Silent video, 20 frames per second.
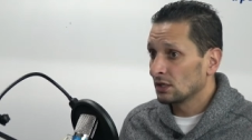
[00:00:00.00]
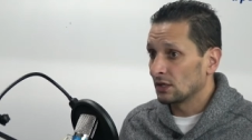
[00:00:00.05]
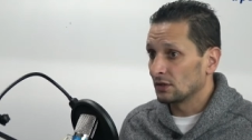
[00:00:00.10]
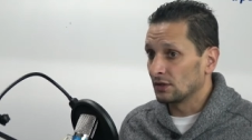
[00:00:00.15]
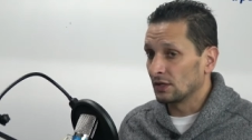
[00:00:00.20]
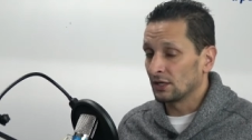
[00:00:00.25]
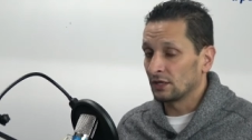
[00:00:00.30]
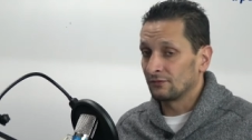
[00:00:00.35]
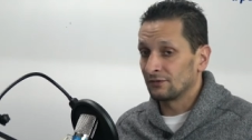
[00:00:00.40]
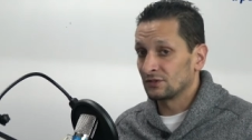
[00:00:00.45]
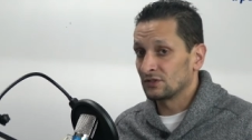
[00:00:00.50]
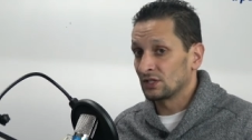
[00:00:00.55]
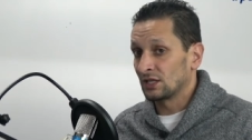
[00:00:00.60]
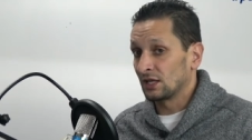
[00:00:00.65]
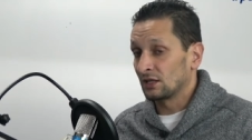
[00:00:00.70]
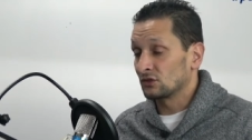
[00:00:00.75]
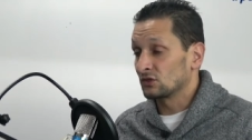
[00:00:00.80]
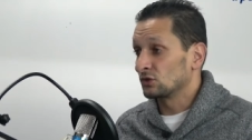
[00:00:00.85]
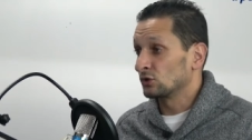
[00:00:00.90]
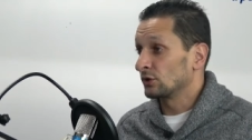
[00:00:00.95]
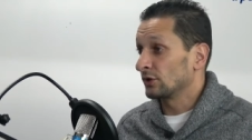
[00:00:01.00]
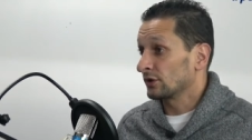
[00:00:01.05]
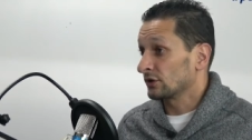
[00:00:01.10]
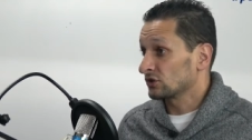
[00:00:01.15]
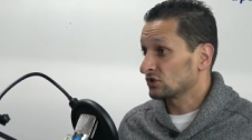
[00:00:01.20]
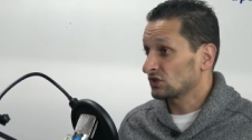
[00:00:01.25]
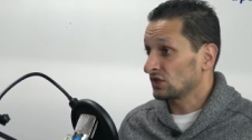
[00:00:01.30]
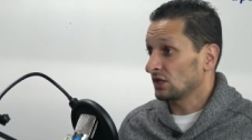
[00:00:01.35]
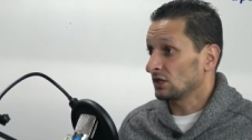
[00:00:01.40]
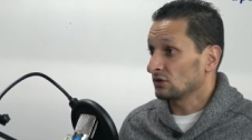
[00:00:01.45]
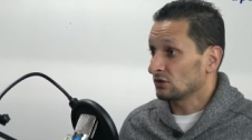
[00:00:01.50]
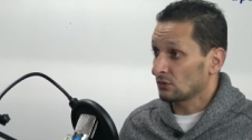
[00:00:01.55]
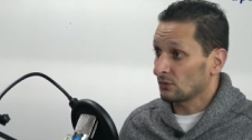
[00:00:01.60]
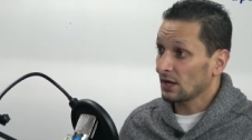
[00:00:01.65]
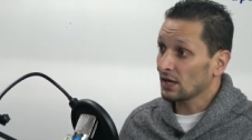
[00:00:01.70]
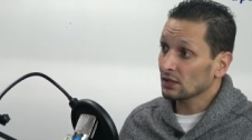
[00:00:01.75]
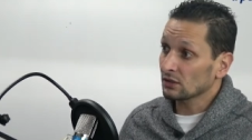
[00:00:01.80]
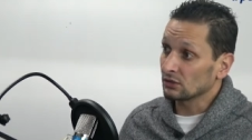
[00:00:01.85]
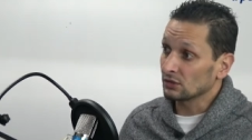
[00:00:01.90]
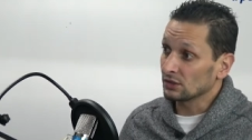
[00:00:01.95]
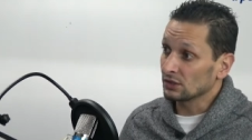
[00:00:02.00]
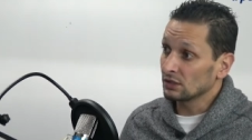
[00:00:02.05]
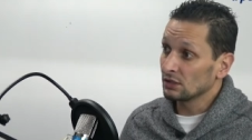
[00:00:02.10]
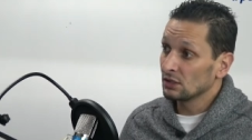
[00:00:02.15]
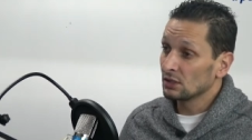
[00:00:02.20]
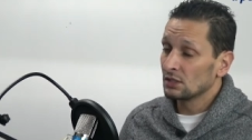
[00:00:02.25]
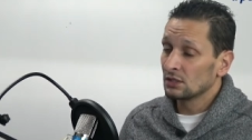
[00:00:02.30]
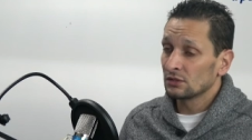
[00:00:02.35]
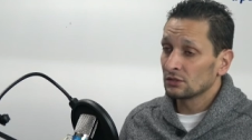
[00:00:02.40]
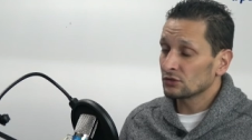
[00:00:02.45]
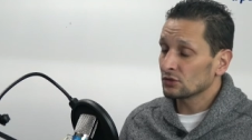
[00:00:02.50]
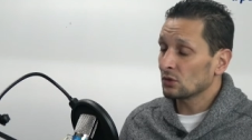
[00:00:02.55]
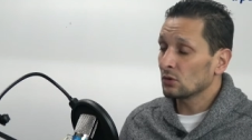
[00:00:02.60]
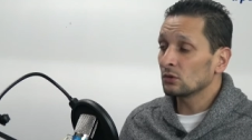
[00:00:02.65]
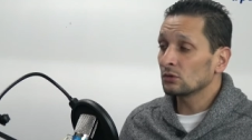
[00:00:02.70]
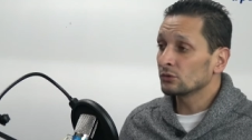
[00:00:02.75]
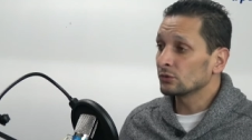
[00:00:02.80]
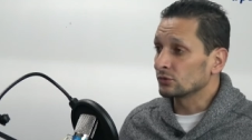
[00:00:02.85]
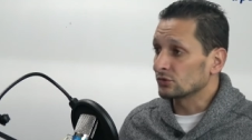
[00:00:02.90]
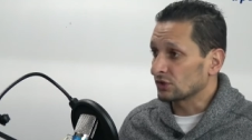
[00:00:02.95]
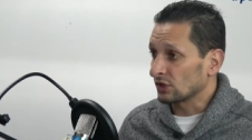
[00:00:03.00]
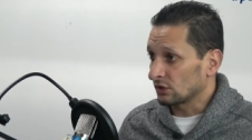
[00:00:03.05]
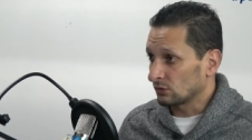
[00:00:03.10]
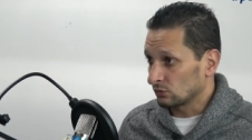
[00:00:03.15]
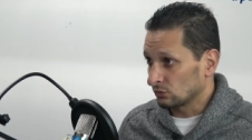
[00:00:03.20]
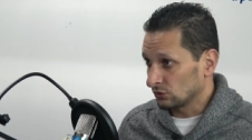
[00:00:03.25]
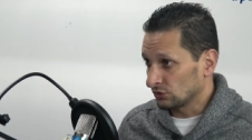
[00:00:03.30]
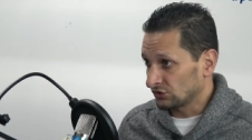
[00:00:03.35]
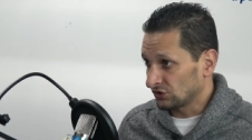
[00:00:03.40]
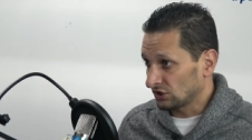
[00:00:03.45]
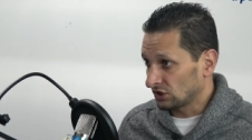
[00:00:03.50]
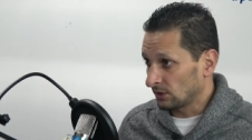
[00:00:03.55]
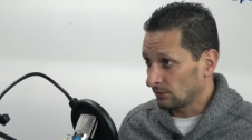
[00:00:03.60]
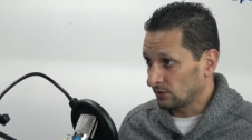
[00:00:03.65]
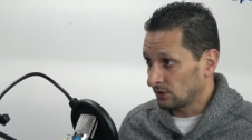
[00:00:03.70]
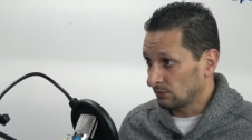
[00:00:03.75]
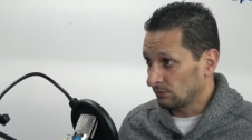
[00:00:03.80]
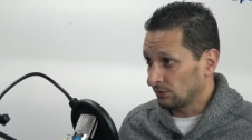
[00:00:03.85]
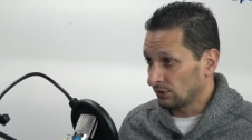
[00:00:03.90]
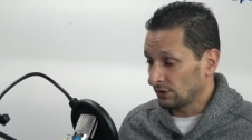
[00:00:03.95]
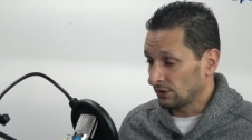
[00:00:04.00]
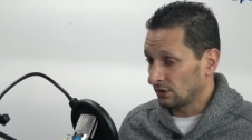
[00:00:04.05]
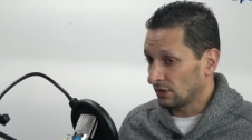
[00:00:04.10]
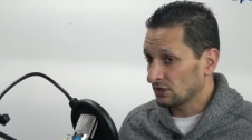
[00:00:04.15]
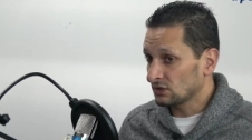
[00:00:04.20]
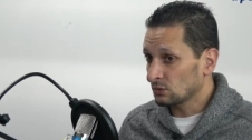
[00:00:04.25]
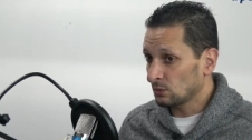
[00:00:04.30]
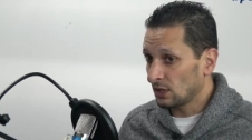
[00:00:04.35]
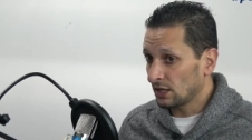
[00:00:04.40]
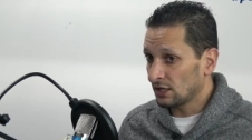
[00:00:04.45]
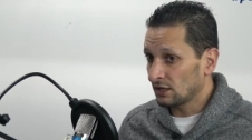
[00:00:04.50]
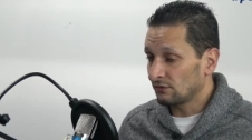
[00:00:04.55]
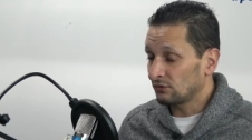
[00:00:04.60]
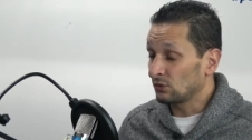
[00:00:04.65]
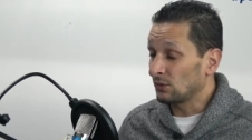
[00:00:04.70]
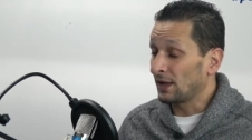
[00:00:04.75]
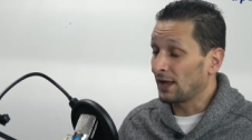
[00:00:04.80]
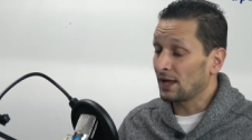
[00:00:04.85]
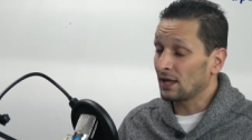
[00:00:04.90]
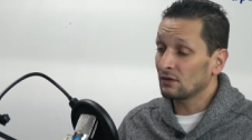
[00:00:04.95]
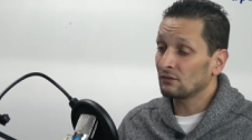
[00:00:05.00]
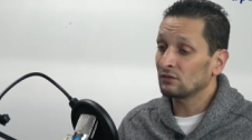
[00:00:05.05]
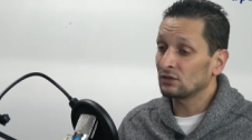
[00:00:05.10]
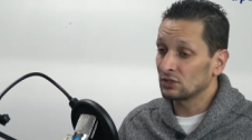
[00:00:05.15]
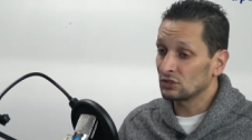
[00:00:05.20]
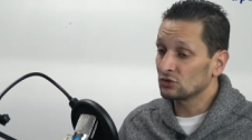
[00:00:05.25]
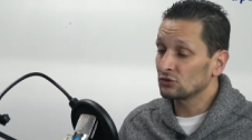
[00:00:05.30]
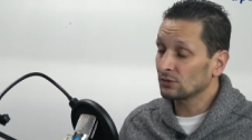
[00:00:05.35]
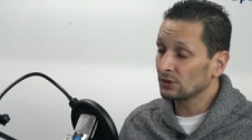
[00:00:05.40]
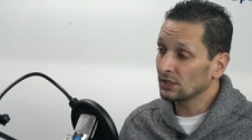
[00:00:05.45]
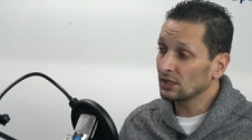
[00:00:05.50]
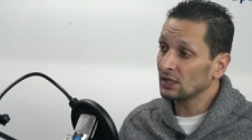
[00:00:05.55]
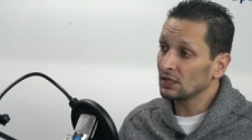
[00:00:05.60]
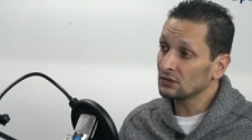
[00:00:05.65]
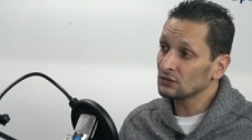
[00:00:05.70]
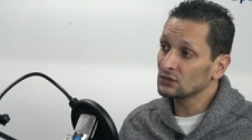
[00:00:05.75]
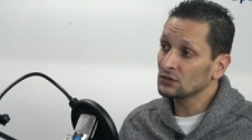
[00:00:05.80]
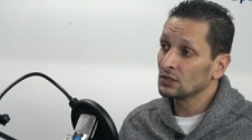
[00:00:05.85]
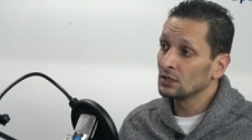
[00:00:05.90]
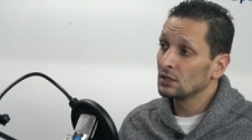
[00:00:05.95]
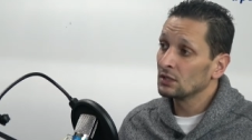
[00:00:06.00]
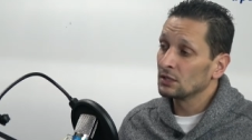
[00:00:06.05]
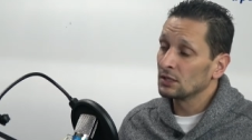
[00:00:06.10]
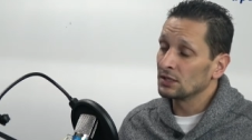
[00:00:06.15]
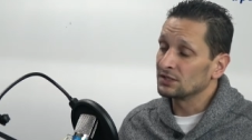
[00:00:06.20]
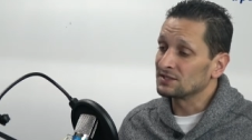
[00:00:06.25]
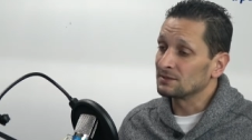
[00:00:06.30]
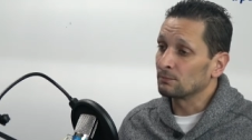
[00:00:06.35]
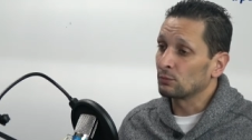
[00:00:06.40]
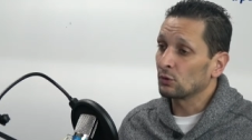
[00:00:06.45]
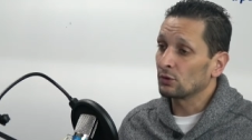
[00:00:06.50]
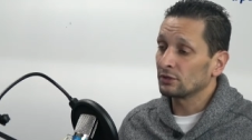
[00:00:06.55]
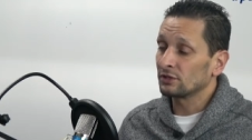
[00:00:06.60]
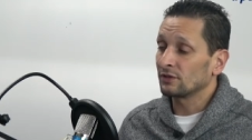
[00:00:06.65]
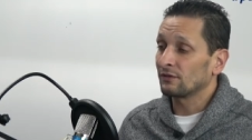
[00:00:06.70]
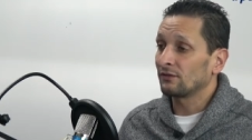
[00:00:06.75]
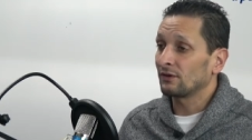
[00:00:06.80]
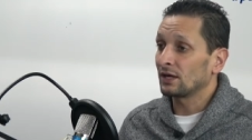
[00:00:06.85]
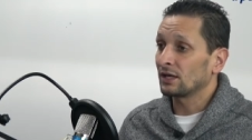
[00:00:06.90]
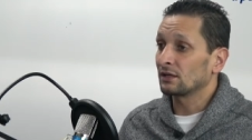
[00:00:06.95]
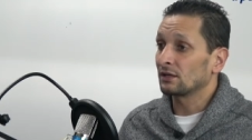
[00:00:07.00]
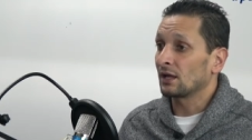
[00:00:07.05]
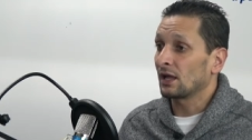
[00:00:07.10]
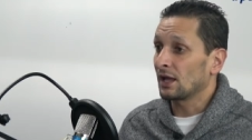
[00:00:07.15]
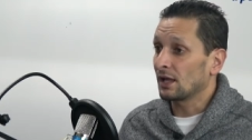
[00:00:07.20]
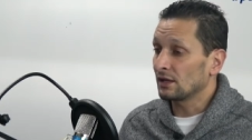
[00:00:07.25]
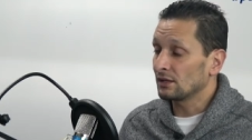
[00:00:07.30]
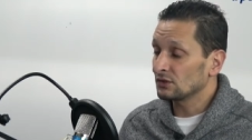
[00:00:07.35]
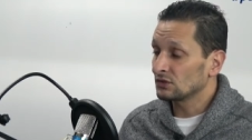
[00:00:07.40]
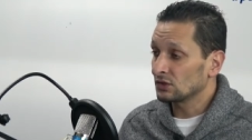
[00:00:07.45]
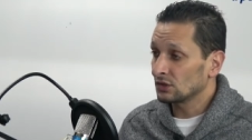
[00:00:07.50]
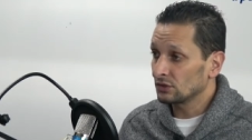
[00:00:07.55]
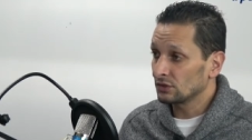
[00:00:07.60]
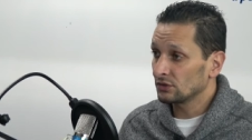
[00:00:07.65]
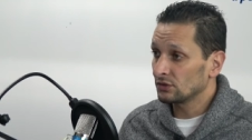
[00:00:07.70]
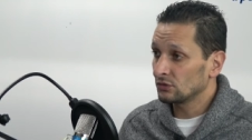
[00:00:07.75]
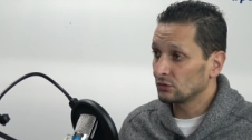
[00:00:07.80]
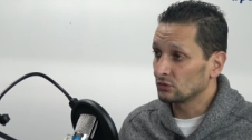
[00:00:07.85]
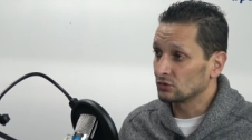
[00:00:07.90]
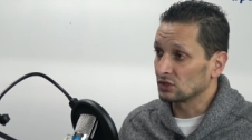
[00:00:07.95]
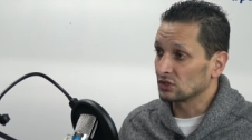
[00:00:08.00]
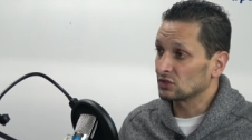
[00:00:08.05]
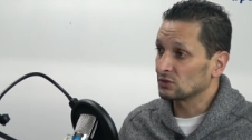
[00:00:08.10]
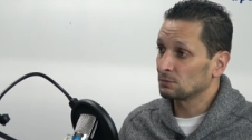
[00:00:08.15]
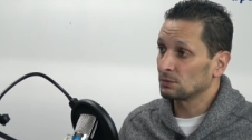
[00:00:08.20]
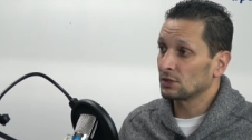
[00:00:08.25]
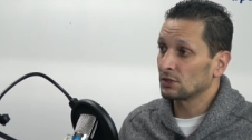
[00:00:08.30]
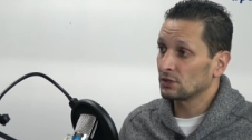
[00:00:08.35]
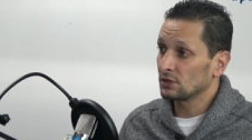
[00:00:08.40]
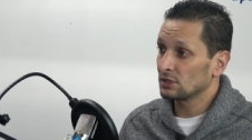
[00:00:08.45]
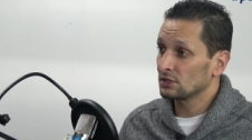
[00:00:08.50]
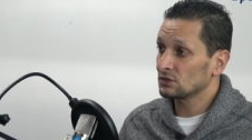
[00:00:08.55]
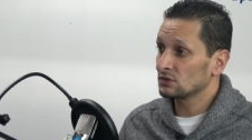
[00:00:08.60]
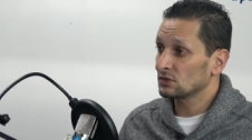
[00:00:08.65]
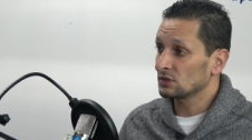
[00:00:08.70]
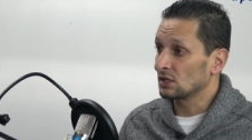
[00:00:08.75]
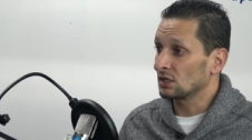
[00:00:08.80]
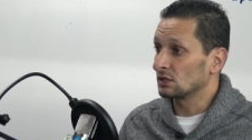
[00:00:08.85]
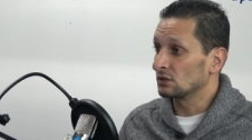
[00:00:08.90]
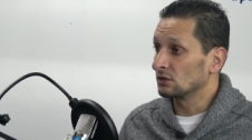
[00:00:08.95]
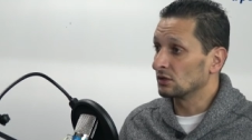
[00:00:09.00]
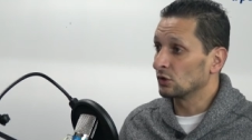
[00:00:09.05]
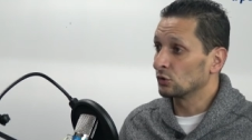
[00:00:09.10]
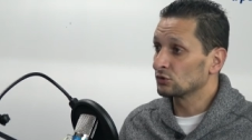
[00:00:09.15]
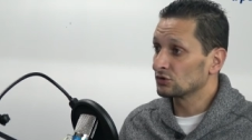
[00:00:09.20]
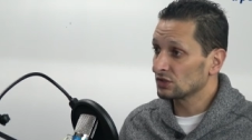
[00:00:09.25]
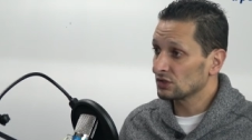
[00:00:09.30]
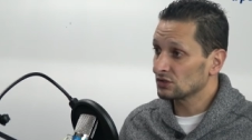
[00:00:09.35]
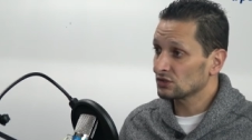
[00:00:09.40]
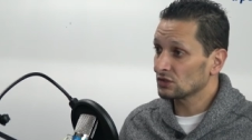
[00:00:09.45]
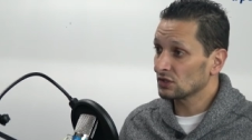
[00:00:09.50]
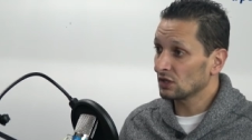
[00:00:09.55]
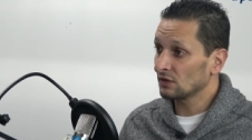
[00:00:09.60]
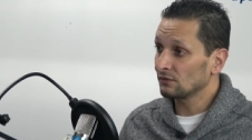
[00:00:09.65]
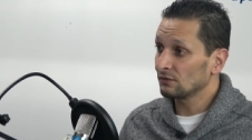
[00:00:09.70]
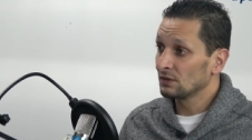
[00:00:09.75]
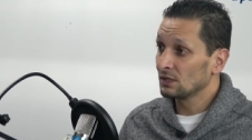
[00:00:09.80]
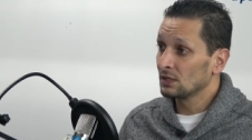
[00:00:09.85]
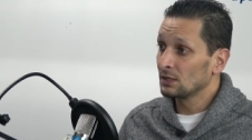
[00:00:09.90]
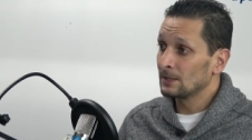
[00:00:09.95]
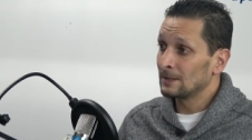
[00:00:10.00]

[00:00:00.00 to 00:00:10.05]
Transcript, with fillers: And then if it's against New York State directly, there's a whole new set of rules that come into play. That's why if you have an injury case, it's important to find an attorney who's experienced and knows this stuff,